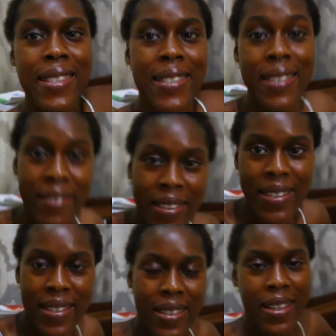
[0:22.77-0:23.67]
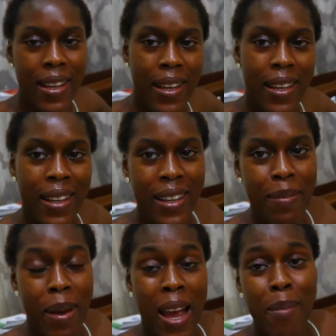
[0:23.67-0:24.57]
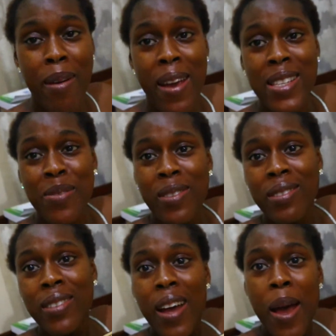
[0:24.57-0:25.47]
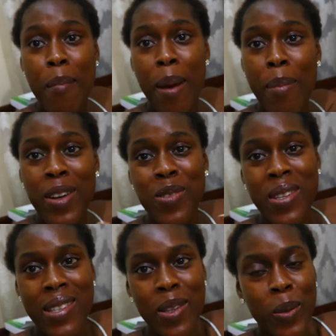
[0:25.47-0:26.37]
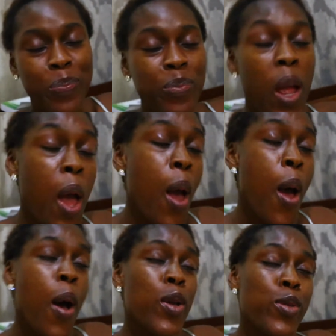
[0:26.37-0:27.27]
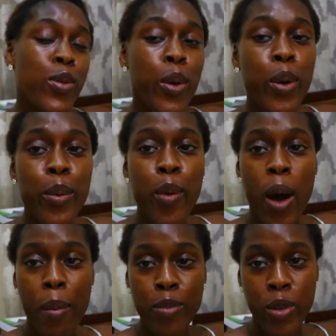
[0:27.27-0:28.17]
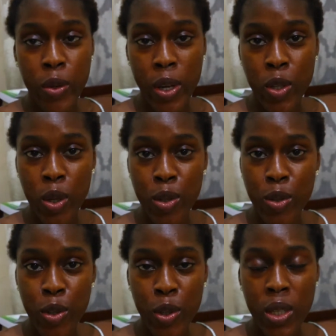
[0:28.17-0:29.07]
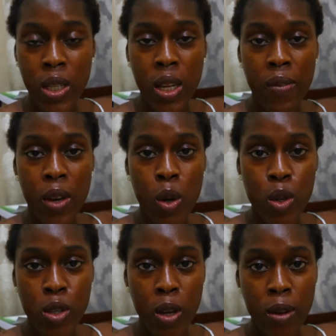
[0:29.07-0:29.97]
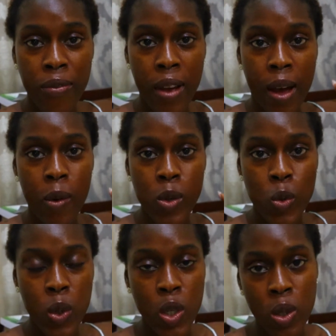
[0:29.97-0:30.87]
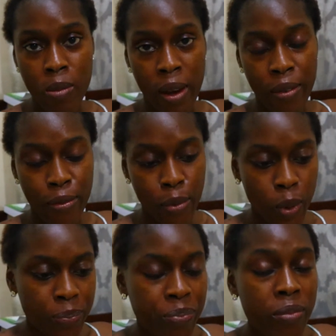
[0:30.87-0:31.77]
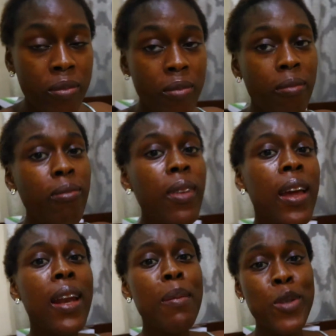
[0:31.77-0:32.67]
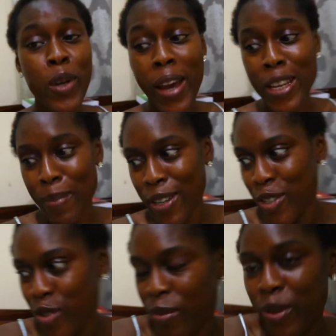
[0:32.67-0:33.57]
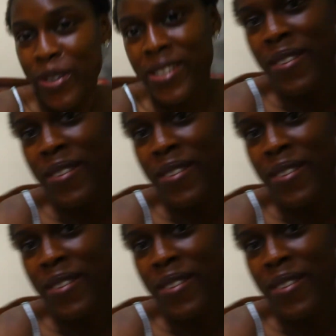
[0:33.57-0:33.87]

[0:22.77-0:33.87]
series. My camera is even, my battery is low. So, but I'm just going to continue shooting. If it goes off, I will switch to my phone. Let me show you guys my children because